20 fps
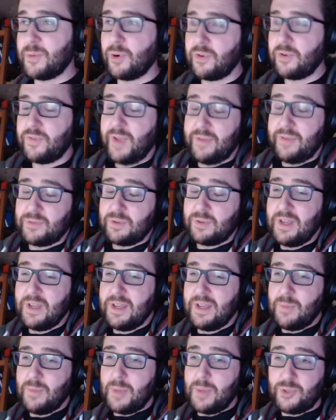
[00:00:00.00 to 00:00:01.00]
or if you have to
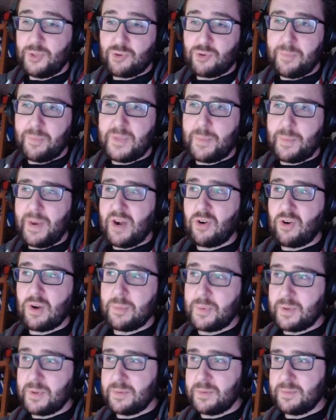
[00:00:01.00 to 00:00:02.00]
maybe drop the power up
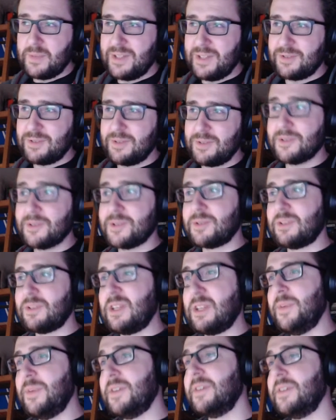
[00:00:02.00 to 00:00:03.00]
in order to
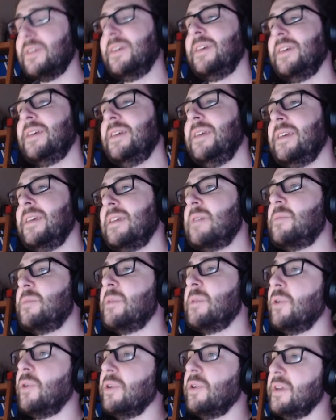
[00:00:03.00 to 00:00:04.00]
keep the
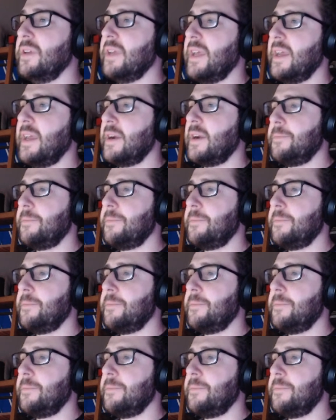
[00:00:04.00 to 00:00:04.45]
ball in the air.